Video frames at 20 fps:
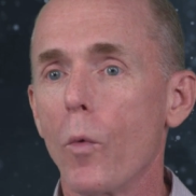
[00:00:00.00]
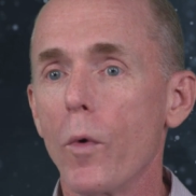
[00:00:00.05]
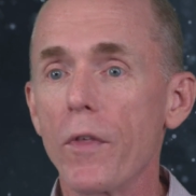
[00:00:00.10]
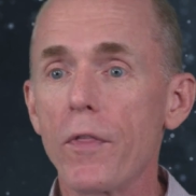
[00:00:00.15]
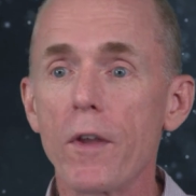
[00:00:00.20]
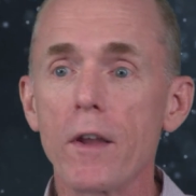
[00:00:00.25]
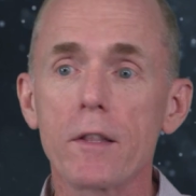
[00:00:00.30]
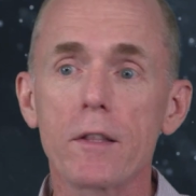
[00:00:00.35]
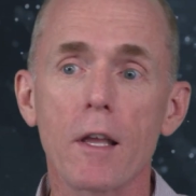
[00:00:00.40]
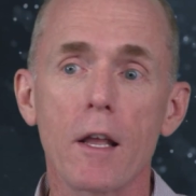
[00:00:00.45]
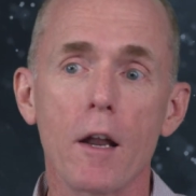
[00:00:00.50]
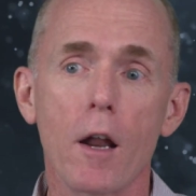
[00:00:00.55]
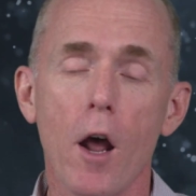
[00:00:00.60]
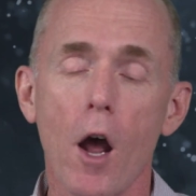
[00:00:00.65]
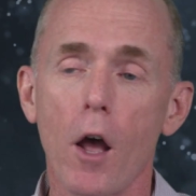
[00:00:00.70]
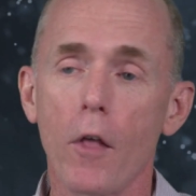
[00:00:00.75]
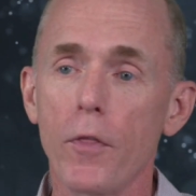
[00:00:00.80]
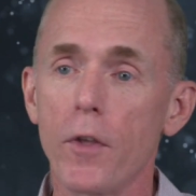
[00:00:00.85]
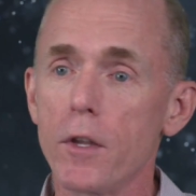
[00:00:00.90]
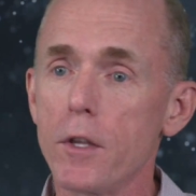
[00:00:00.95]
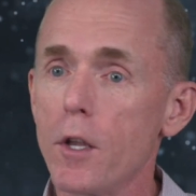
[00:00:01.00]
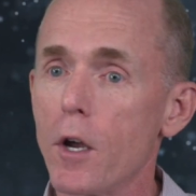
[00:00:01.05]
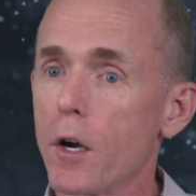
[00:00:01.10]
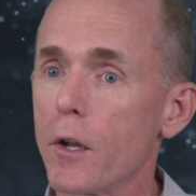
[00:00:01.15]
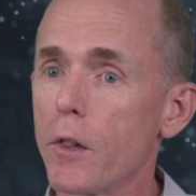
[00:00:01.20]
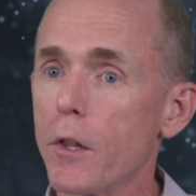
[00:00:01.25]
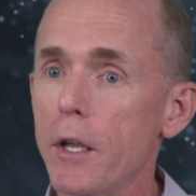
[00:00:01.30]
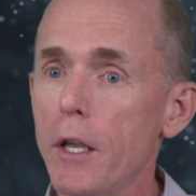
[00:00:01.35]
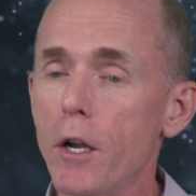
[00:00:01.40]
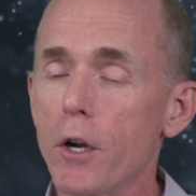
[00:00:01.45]
we think that the
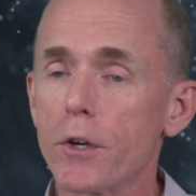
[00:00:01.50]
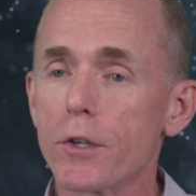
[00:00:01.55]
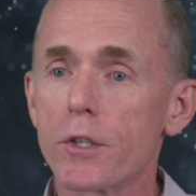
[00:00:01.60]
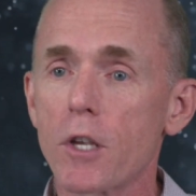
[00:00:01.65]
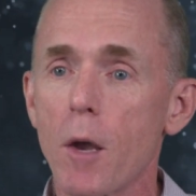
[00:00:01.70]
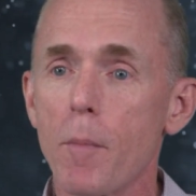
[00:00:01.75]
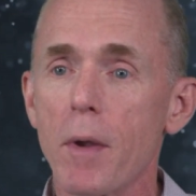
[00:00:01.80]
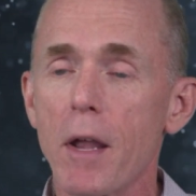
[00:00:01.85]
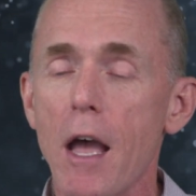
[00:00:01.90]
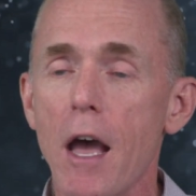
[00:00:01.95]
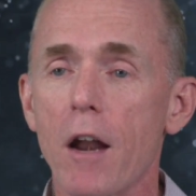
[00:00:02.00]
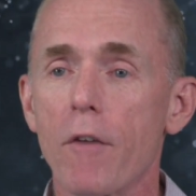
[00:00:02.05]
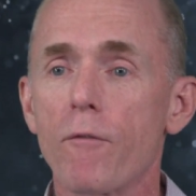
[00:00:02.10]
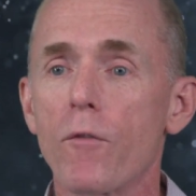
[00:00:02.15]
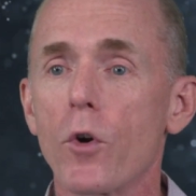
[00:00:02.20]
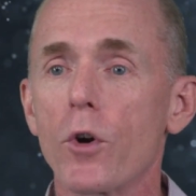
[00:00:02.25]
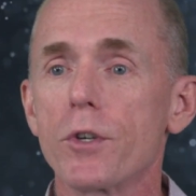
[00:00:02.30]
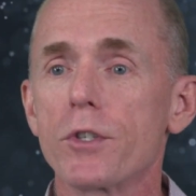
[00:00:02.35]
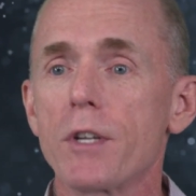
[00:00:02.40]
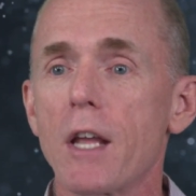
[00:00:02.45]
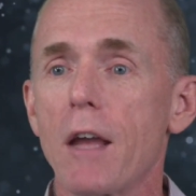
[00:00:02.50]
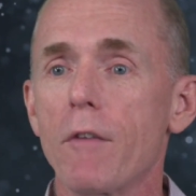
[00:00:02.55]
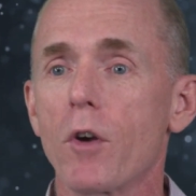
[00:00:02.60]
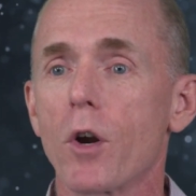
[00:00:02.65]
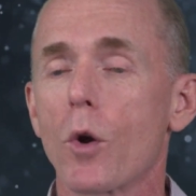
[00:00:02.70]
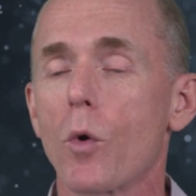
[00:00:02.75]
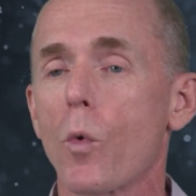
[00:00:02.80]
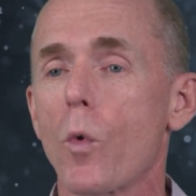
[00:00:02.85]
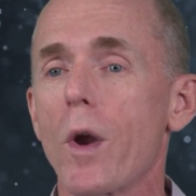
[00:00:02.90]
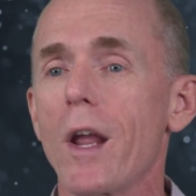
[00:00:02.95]
young leaders coming out of FIRST have a
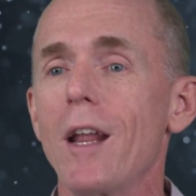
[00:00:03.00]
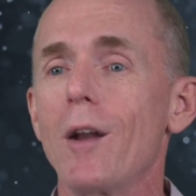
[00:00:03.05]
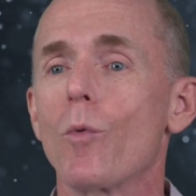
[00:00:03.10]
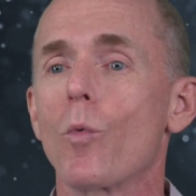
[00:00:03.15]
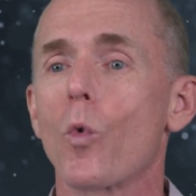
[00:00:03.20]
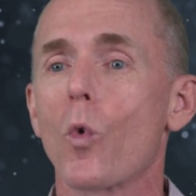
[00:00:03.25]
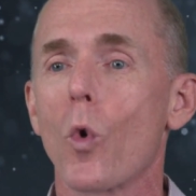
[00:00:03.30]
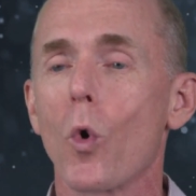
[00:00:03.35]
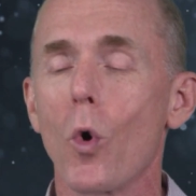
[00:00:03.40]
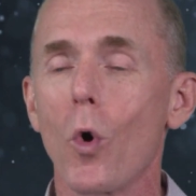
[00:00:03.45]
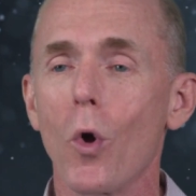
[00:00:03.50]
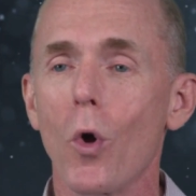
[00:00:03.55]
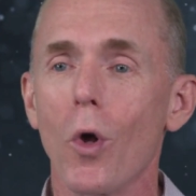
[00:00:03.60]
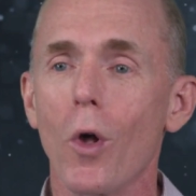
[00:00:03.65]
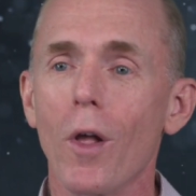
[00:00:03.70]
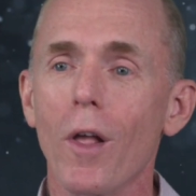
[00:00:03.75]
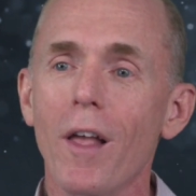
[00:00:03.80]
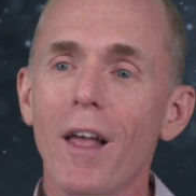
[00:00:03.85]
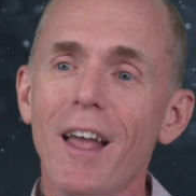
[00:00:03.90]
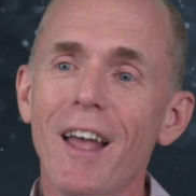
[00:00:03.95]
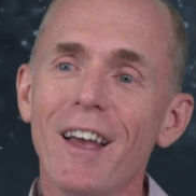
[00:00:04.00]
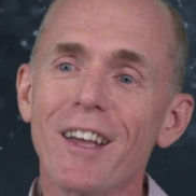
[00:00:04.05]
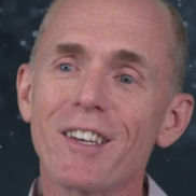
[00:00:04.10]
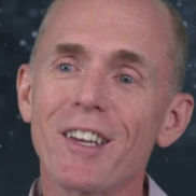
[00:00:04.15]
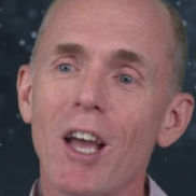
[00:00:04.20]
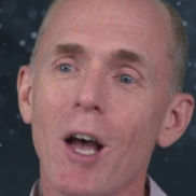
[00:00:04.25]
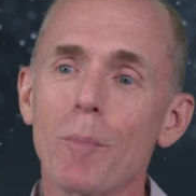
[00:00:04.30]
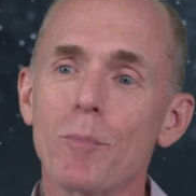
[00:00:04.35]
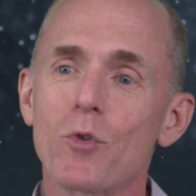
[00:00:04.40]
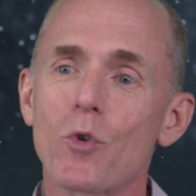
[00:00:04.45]
great role
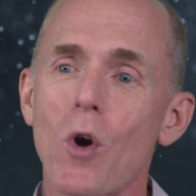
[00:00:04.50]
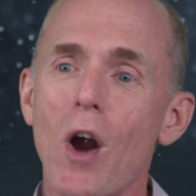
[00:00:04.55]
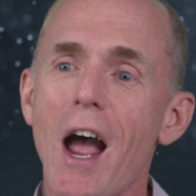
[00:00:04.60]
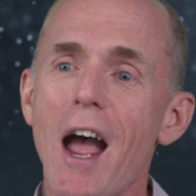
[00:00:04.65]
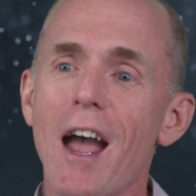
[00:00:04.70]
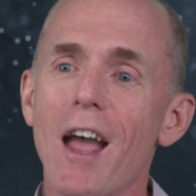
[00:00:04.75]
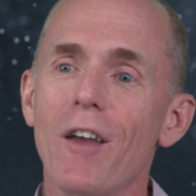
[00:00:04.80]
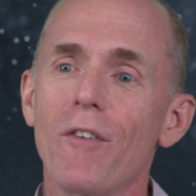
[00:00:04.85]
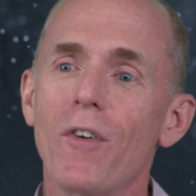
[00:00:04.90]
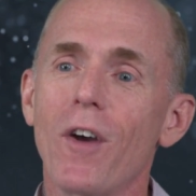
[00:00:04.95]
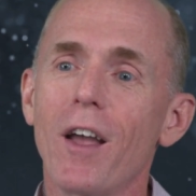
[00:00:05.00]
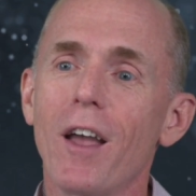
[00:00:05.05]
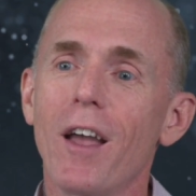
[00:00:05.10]
to help drive